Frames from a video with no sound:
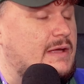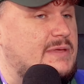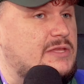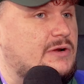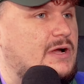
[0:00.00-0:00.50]
I
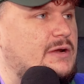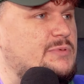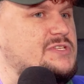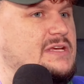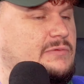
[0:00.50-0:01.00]
mean you're 100
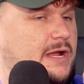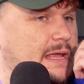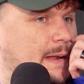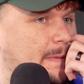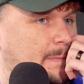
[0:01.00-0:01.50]
percent
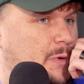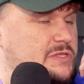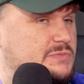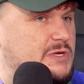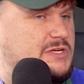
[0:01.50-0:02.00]
right. I mean we
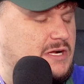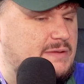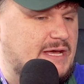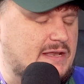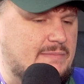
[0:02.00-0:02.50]
we
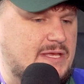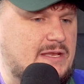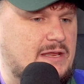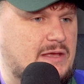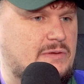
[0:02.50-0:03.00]
talked about it a
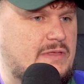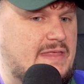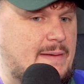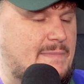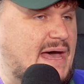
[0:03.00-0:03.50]
minute ago that
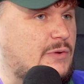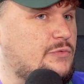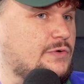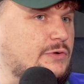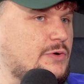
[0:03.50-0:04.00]
that battle
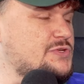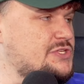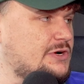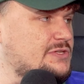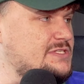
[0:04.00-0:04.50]
for growth
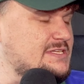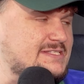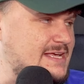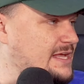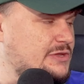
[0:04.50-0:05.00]
starts the
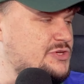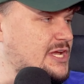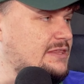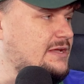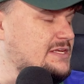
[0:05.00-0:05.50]
second you
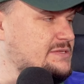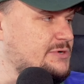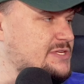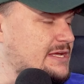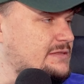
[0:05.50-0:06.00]
shake the
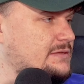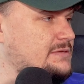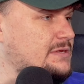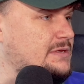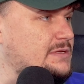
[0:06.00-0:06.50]
customer's hand. 100.
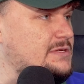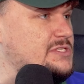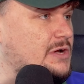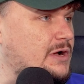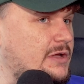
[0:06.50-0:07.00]
percent
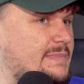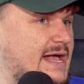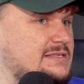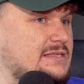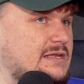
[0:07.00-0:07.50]
So I'll go
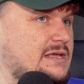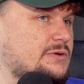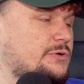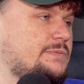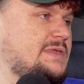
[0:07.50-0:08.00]
back to the
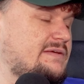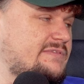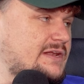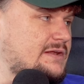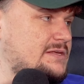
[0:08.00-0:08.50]
dealer group that
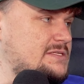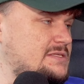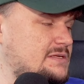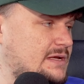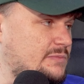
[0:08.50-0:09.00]
invented
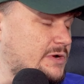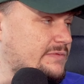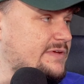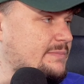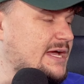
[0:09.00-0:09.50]
us. Um, we were
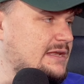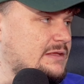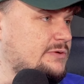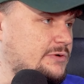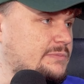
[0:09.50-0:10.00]
invented by a
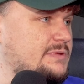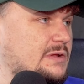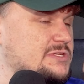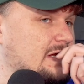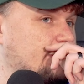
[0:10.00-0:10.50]
dealer group.
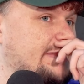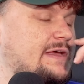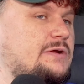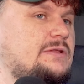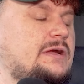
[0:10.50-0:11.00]
You know, okay. talked about
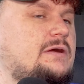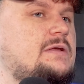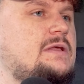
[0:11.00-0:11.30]
that earlier.